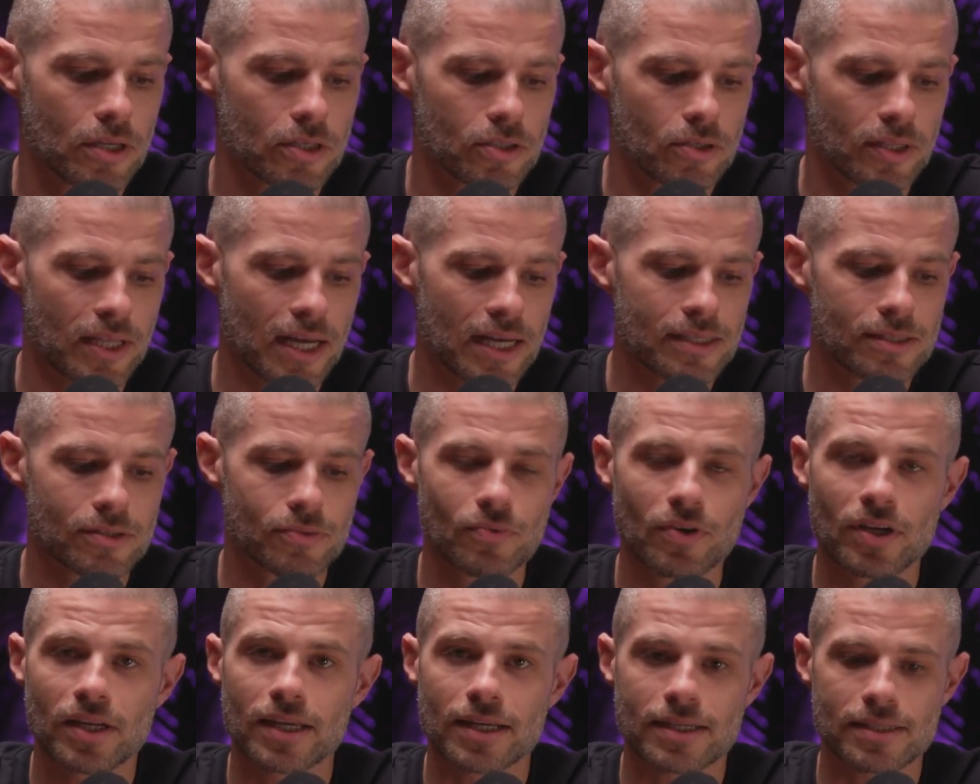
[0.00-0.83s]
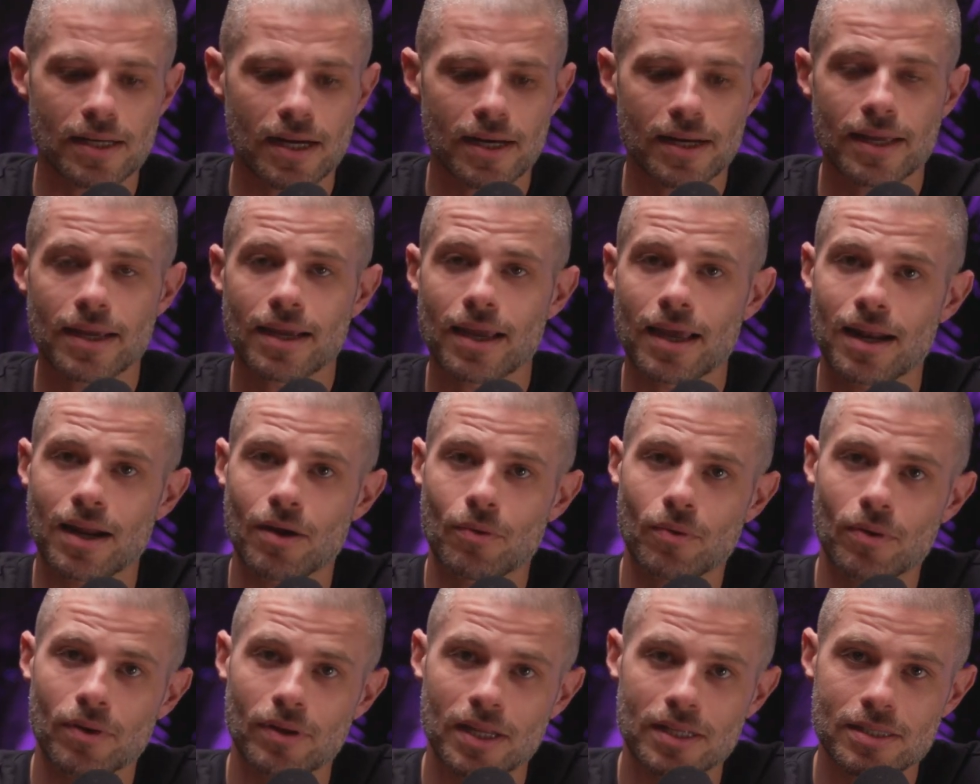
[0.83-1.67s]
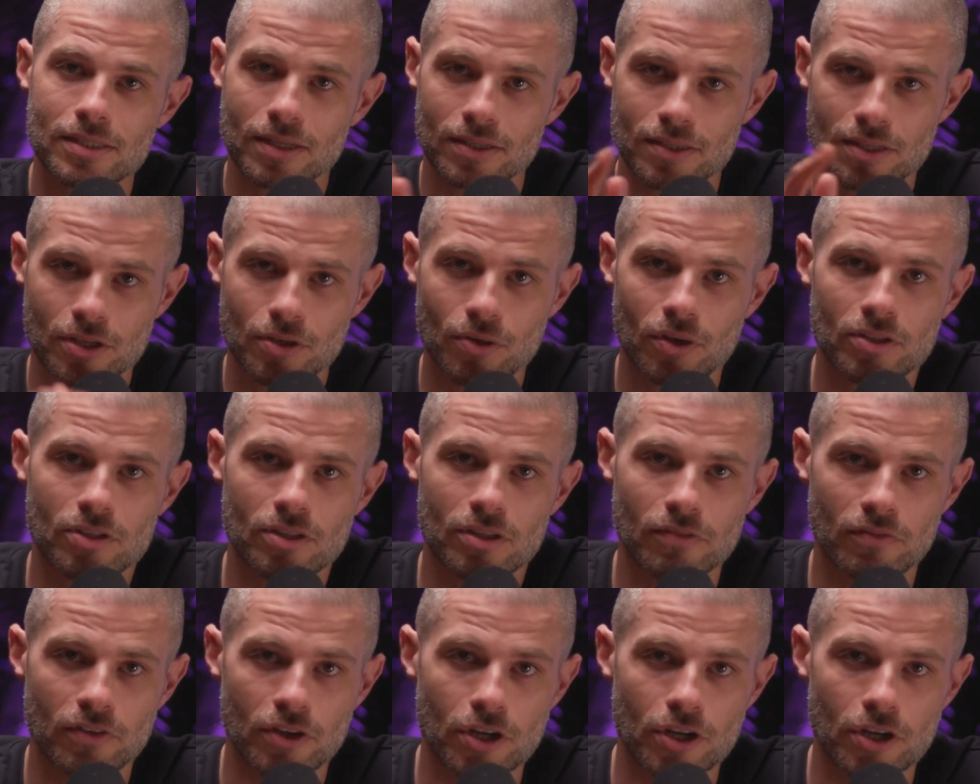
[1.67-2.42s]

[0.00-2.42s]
So that's really exciting, and let's continue on to the